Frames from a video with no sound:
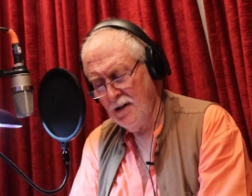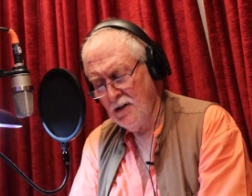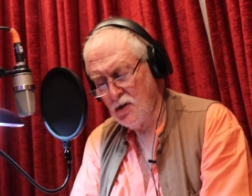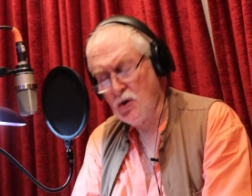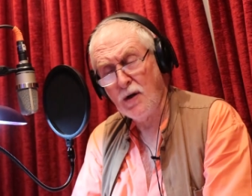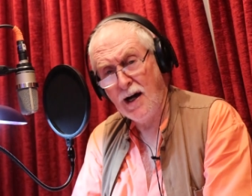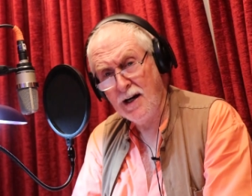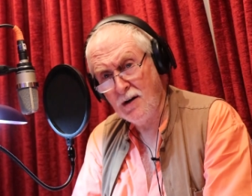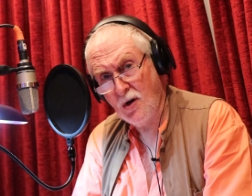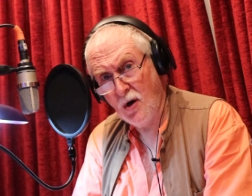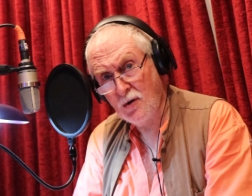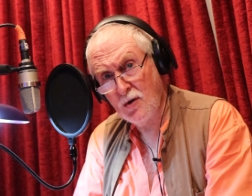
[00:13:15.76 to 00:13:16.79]
Should I
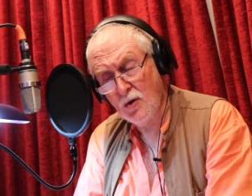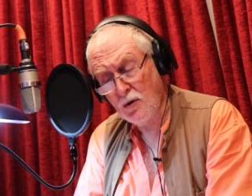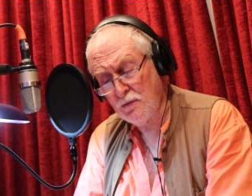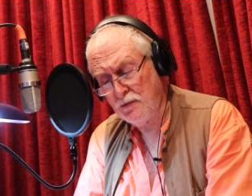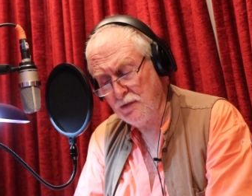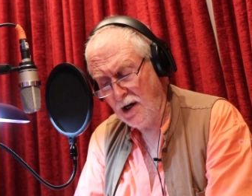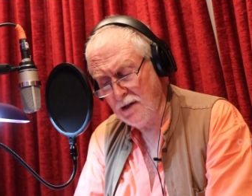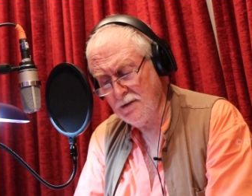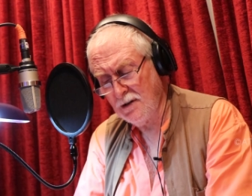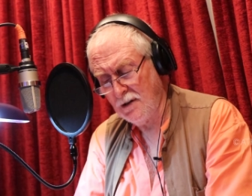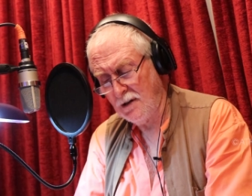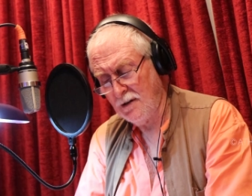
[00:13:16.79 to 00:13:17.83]
not look
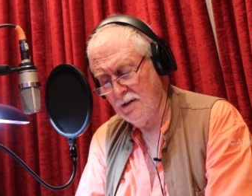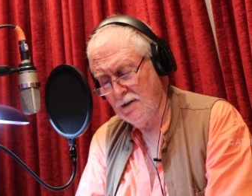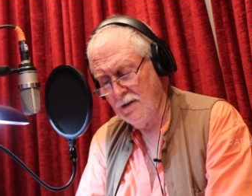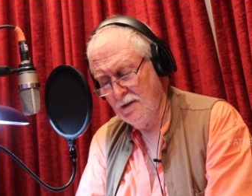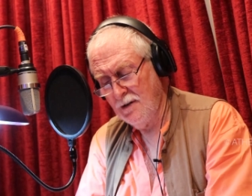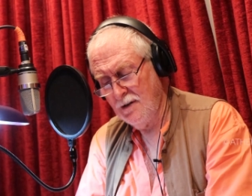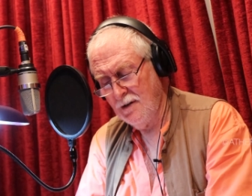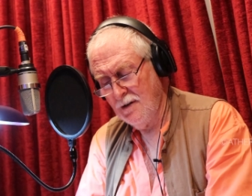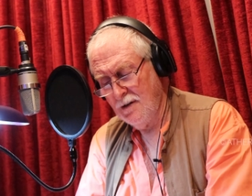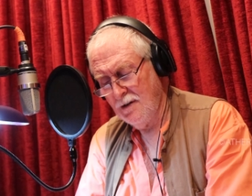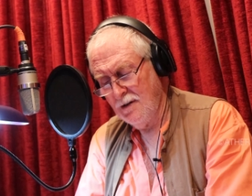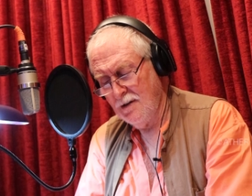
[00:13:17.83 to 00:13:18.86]
farther?
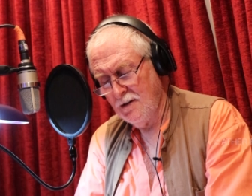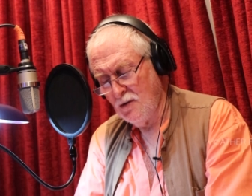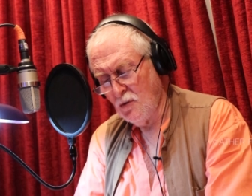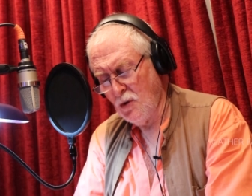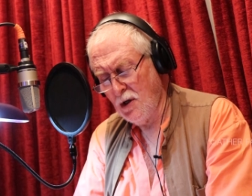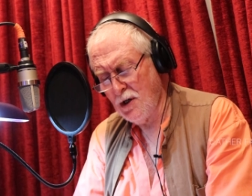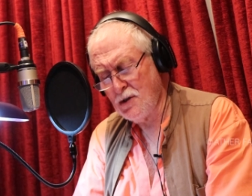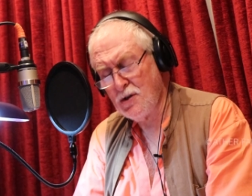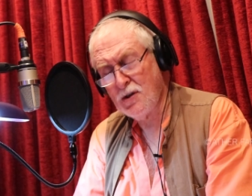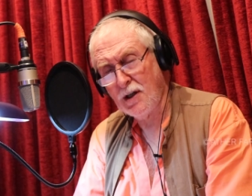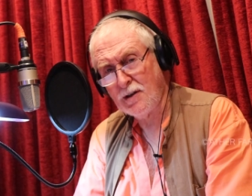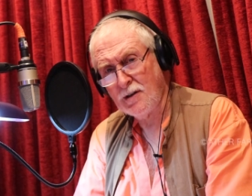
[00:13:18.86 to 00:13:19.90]

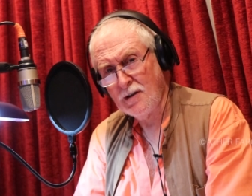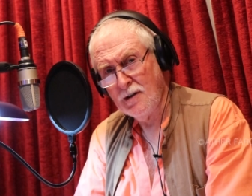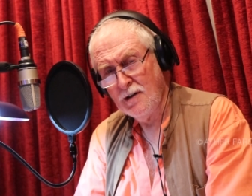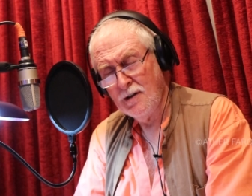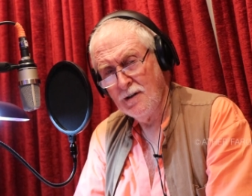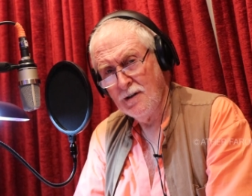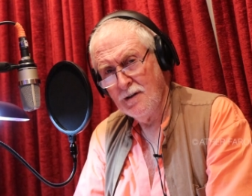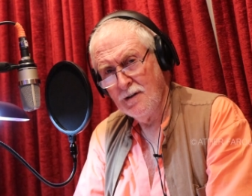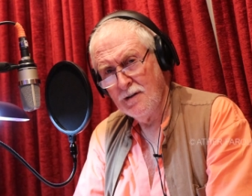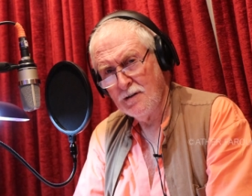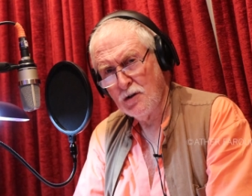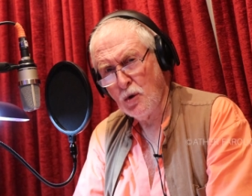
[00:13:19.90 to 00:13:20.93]
Words that
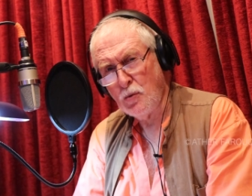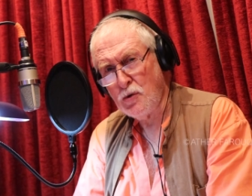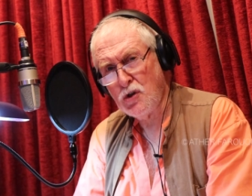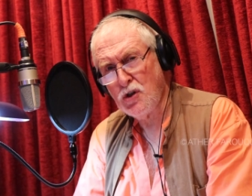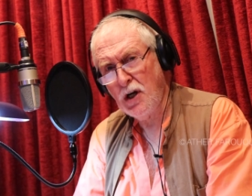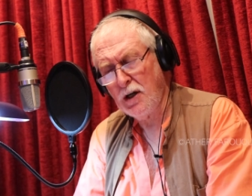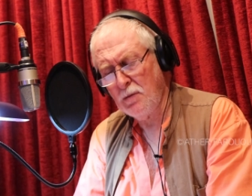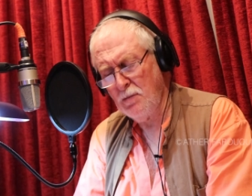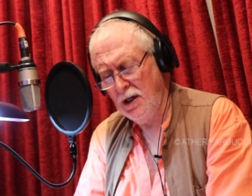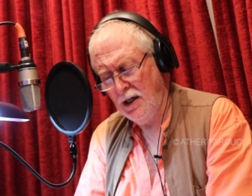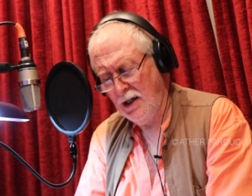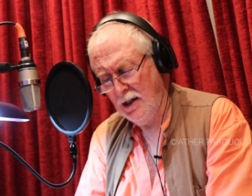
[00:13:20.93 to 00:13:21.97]
don't shake
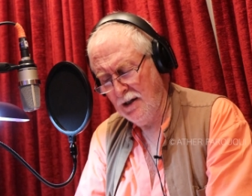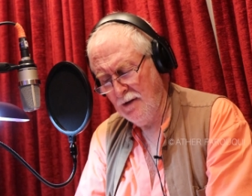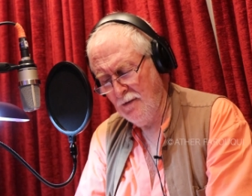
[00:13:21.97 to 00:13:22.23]
me,